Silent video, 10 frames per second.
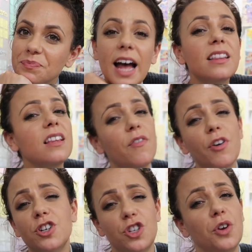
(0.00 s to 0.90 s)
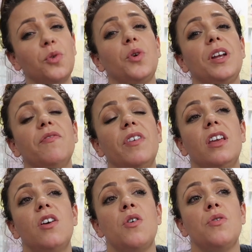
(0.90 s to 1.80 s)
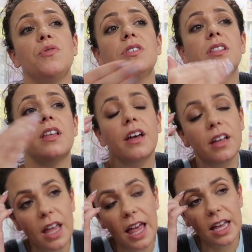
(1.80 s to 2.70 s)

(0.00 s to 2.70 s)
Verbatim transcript: I love our John Green videos, the